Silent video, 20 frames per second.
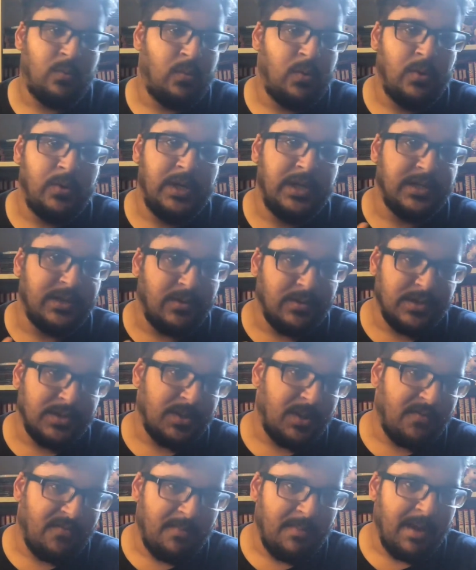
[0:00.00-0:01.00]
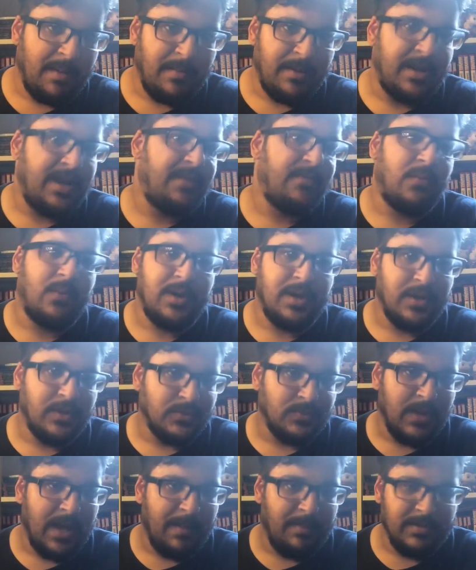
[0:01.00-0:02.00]
who needs an origin story for Batman? Everyone knows
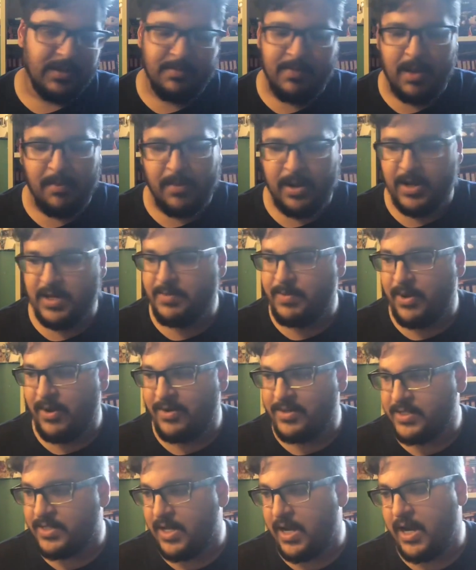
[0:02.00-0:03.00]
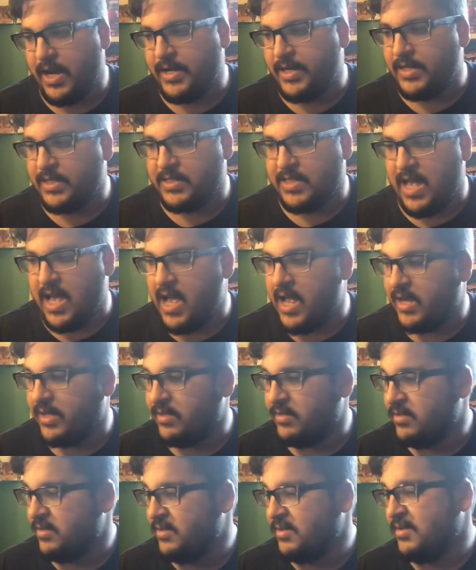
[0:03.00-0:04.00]
what happened to Batman. Parents died, he's sad.
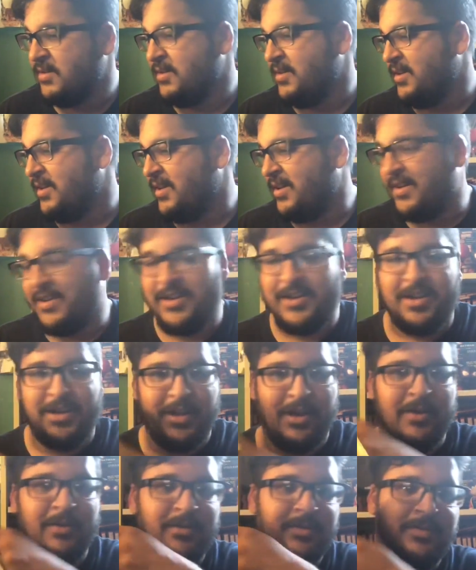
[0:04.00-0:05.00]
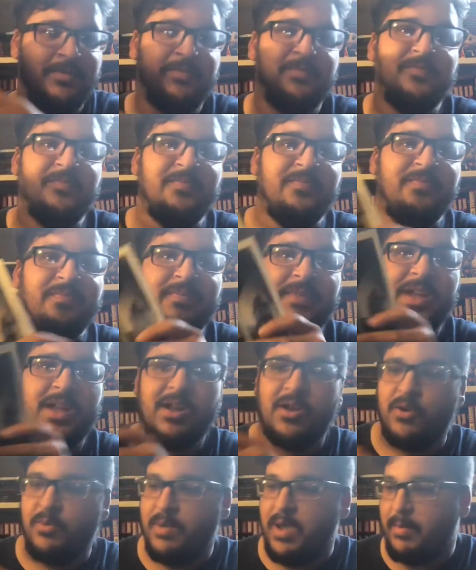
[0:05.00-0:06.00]
You know
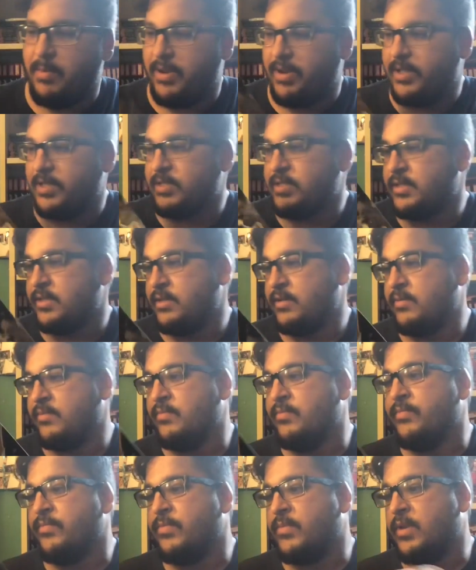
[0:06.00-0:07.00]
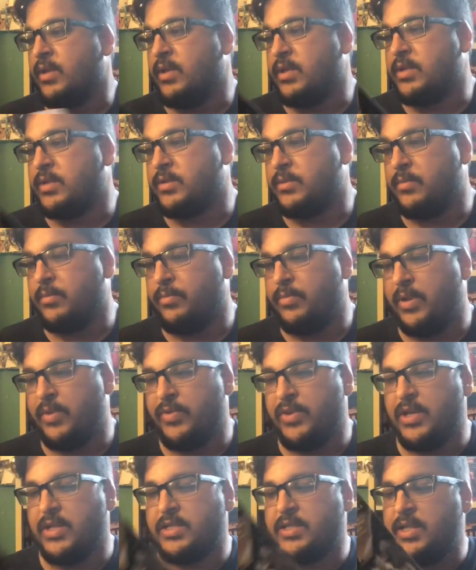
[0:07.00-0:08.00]
who Batman is. But
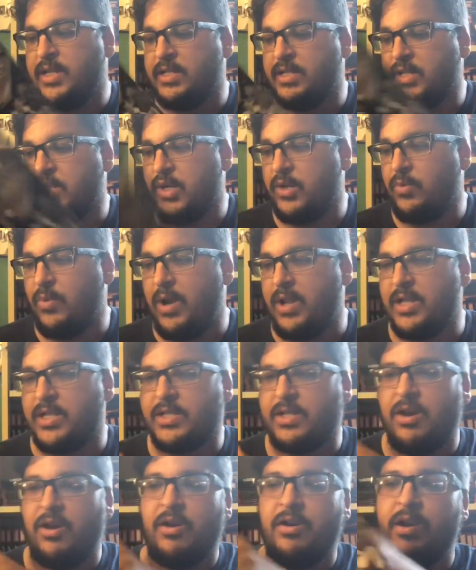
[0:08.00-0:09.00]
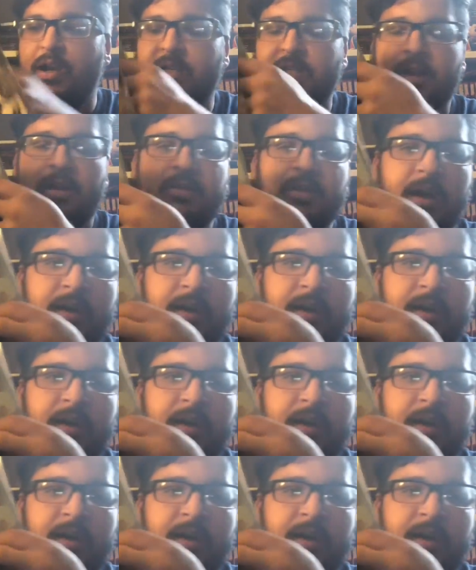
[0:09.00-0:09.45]
this is a good way to start. It starts